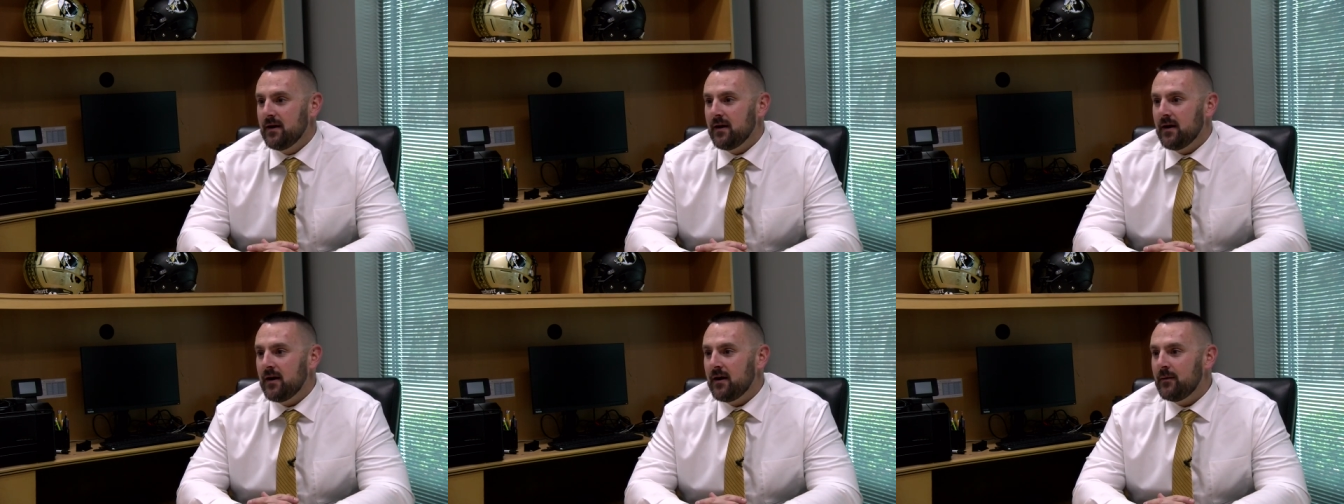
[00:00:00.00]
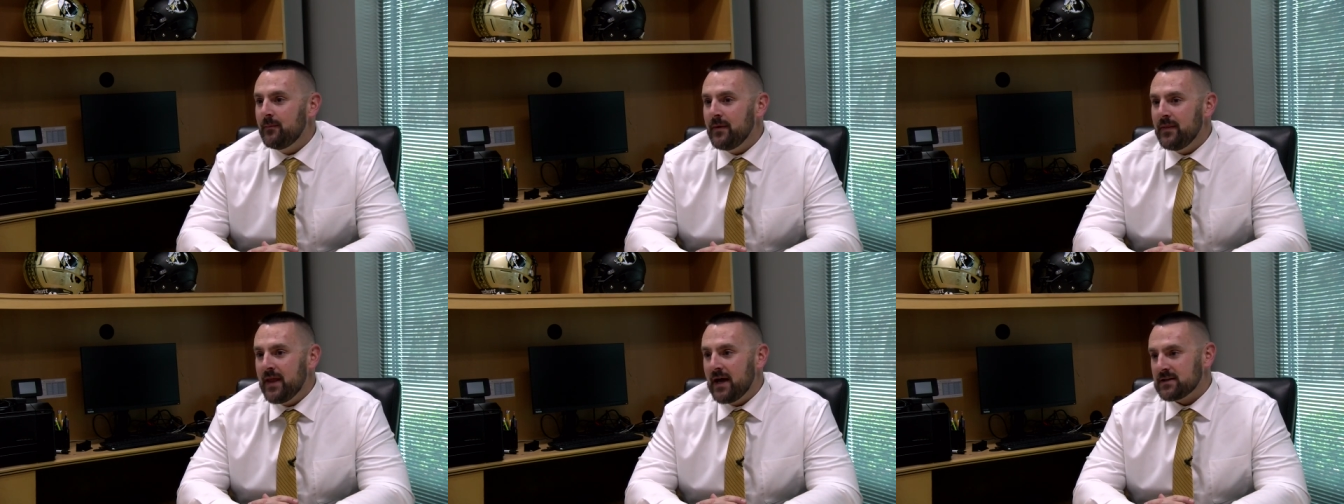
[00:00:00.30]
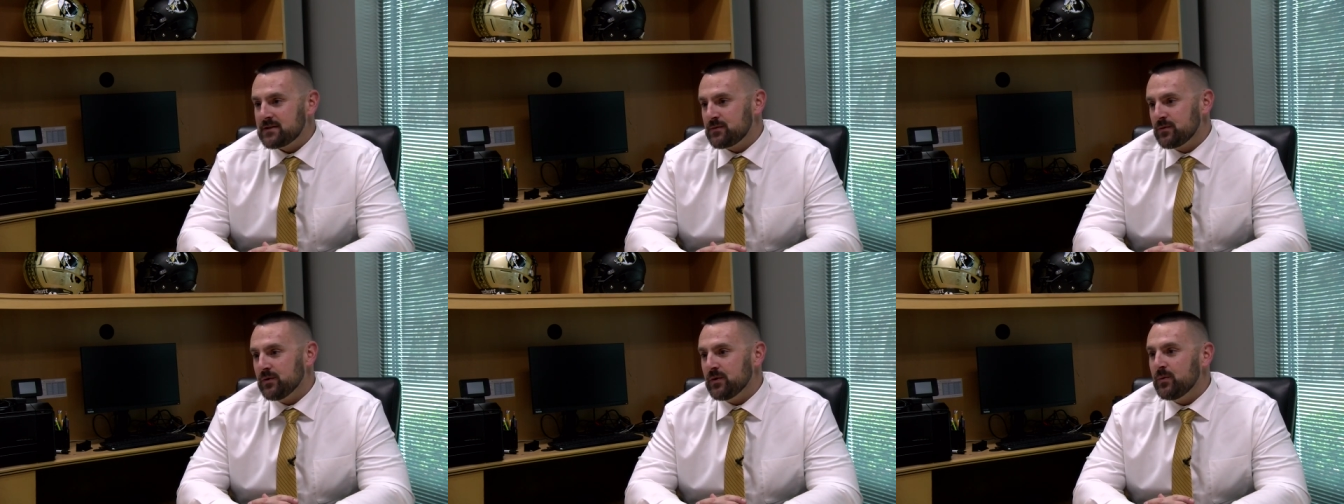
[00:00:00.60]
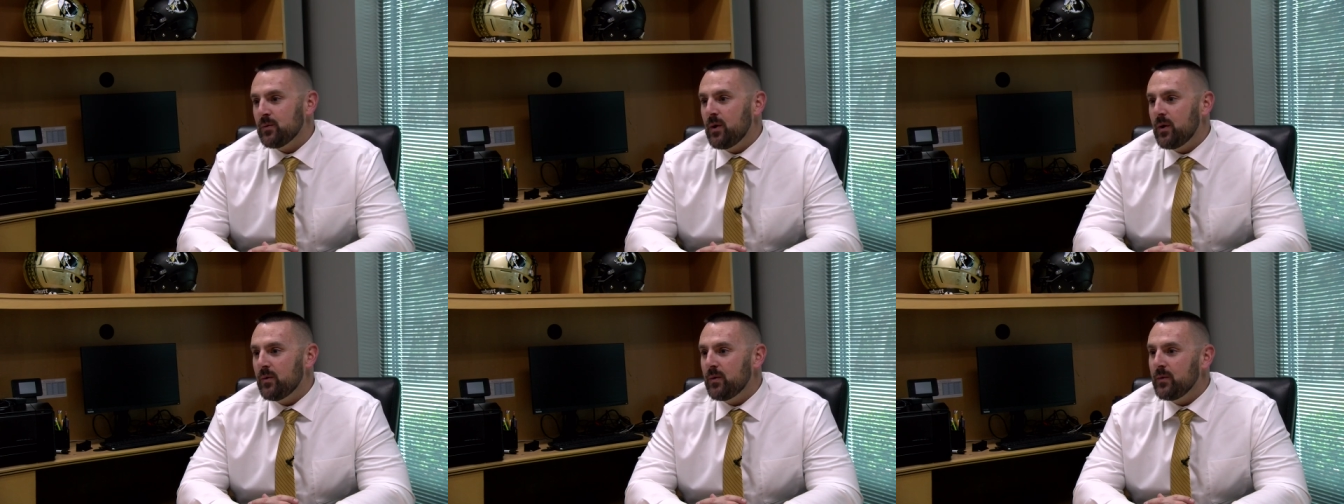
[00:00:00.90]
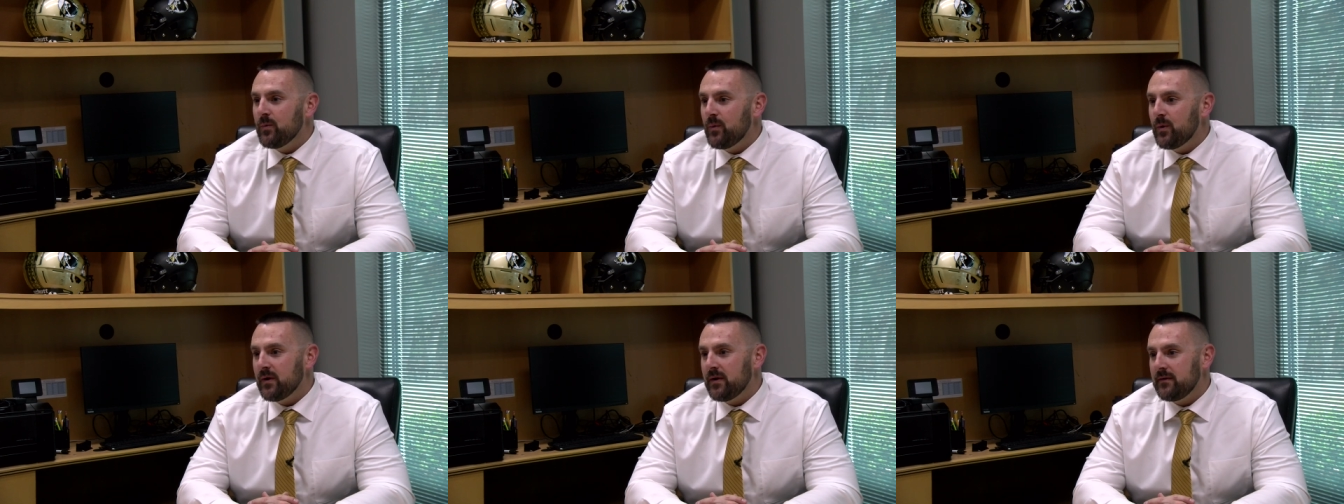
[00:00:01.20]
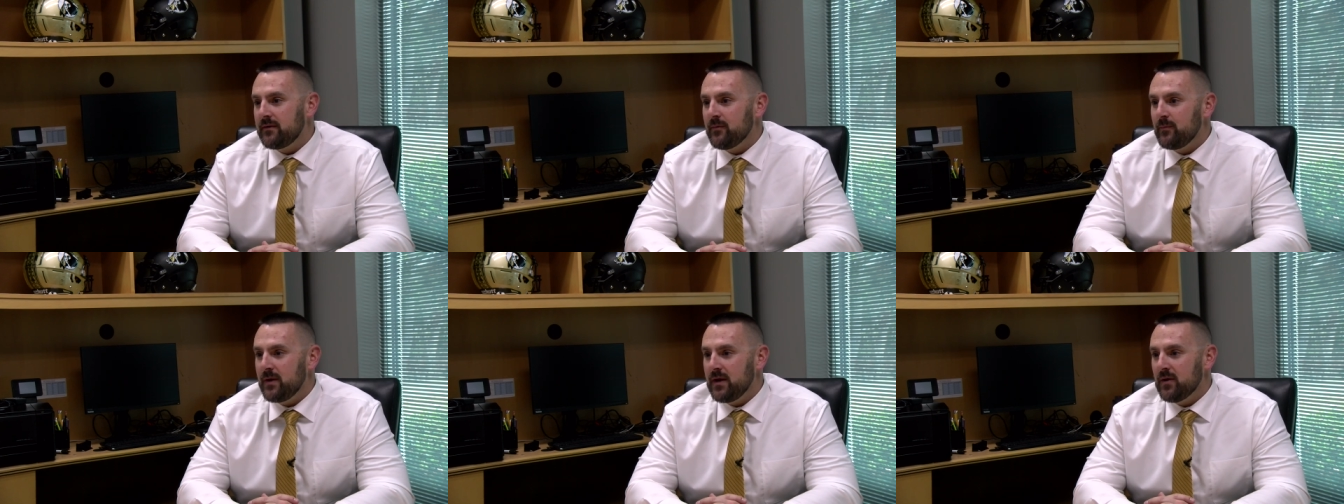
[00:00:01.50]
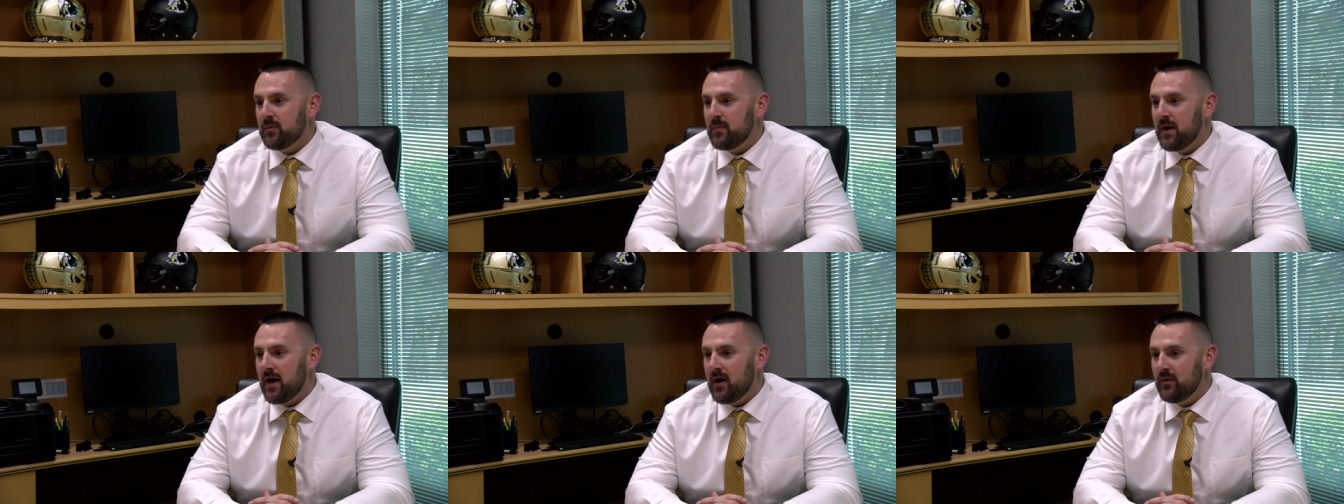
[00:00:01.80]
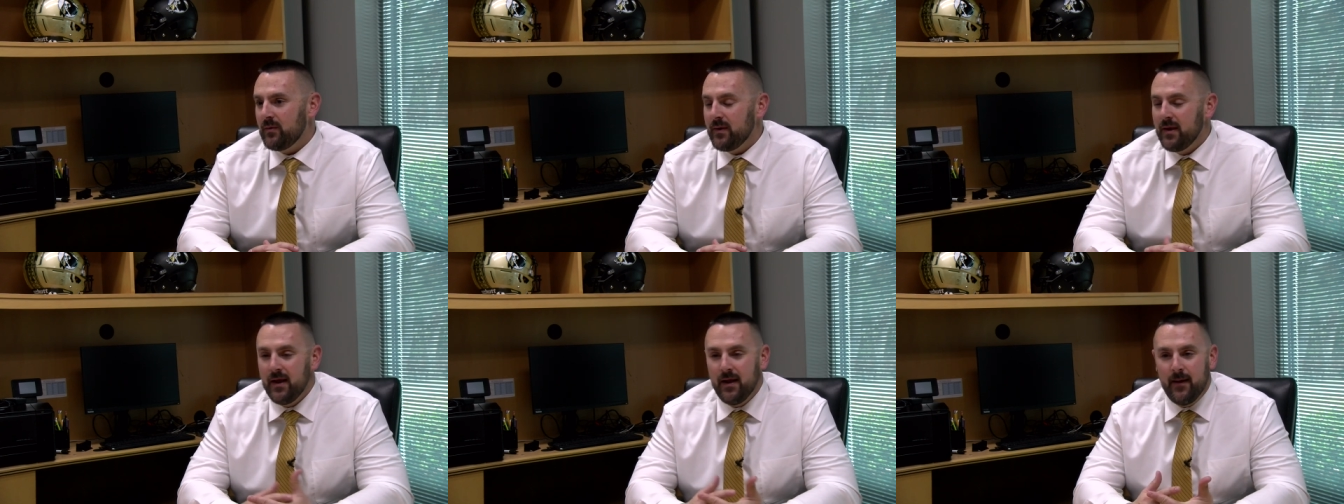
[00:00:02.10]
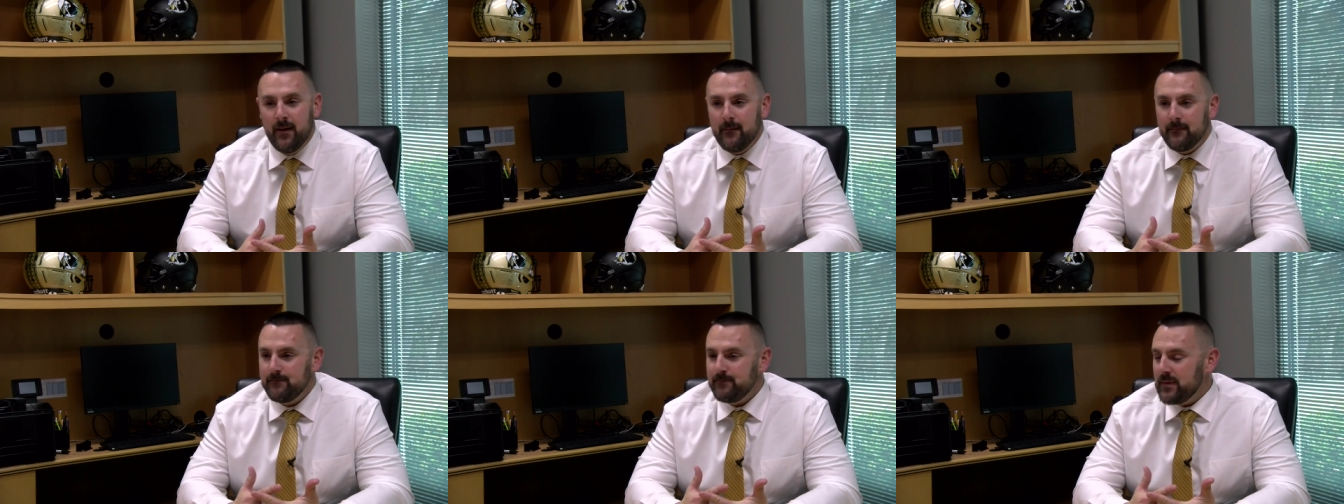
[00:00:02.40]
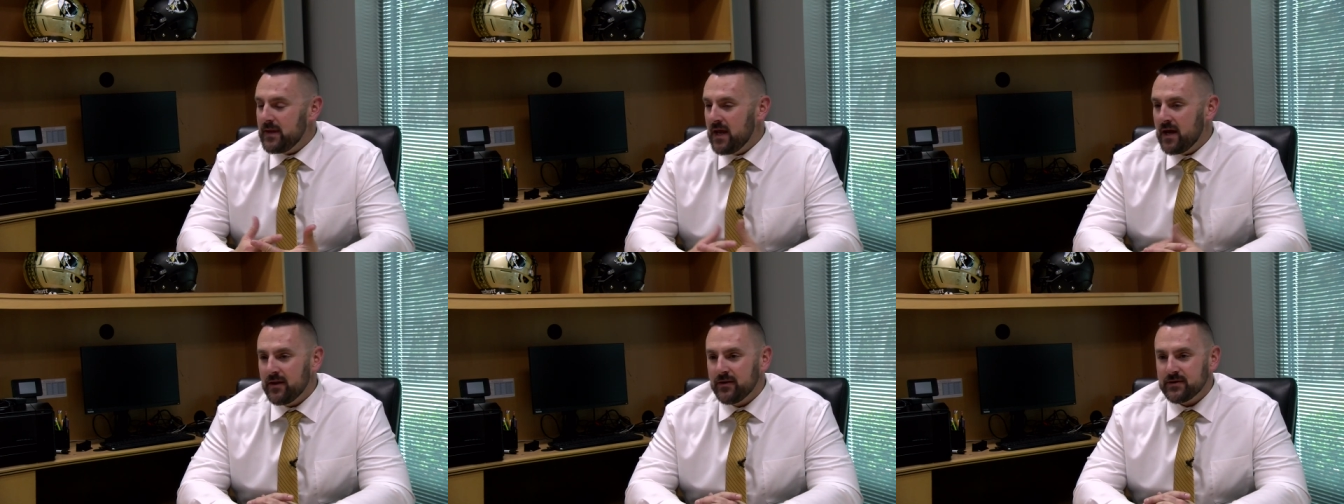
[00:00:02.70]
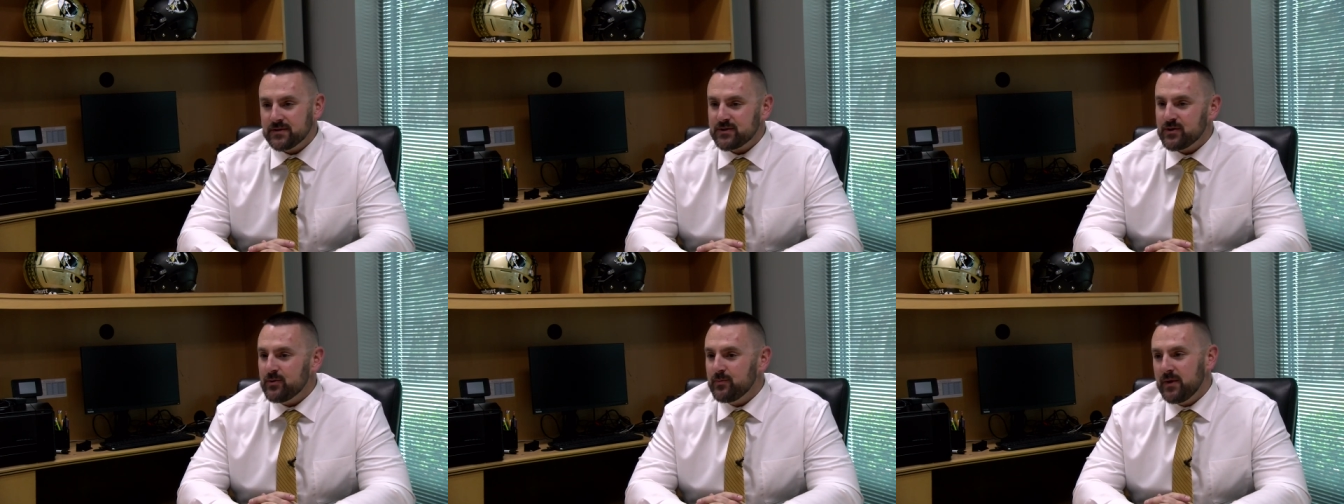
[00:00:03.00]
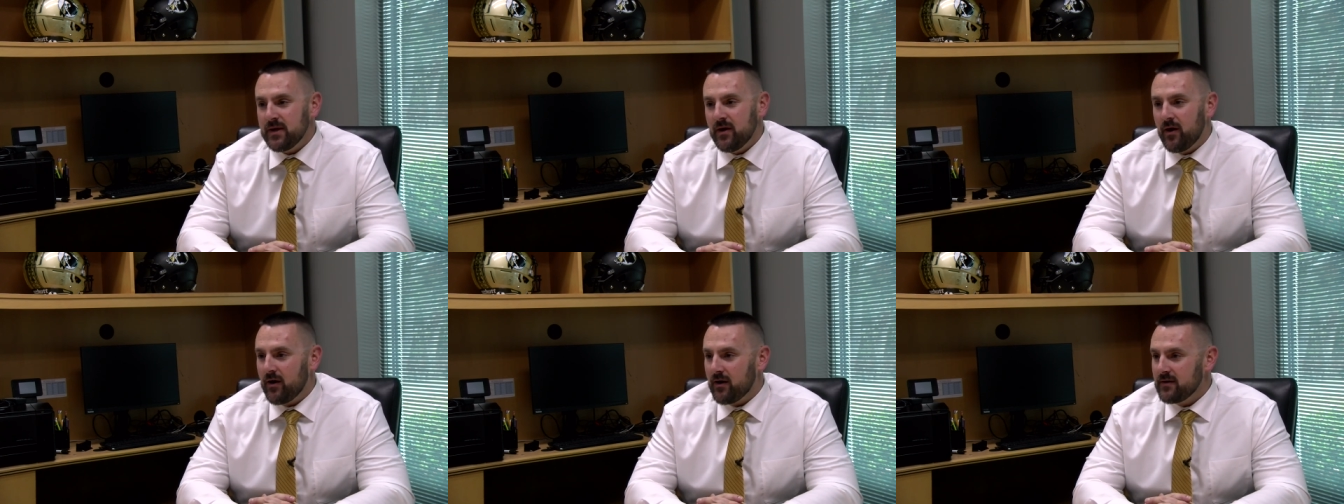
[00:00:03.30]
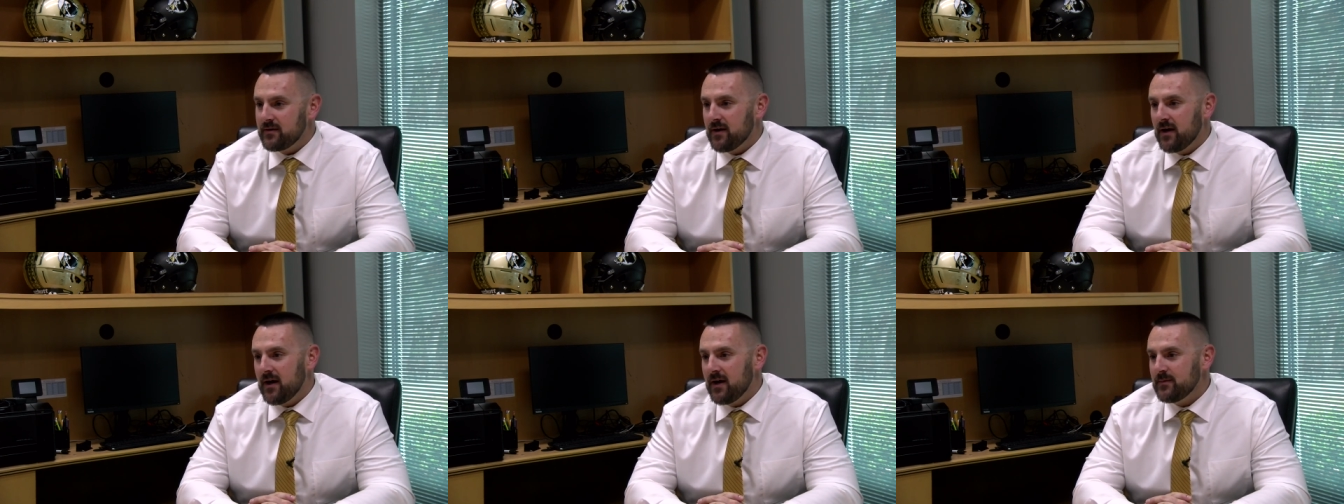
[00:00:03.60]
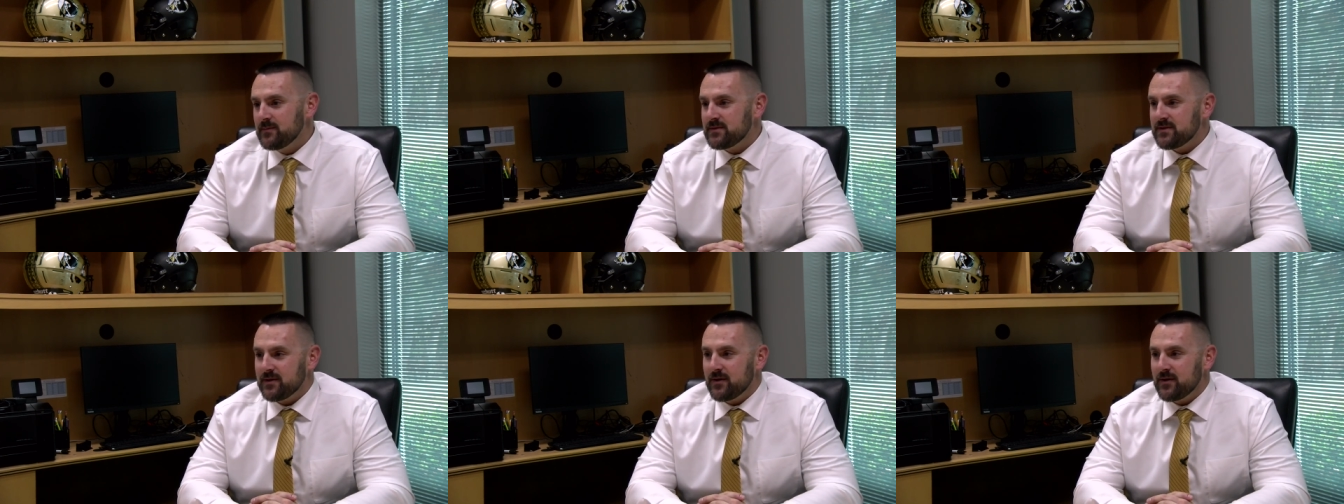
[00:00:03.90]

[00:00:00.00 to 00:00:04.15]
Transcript: Um, and that's really what we want it to be about yeah, there's going to be hard times.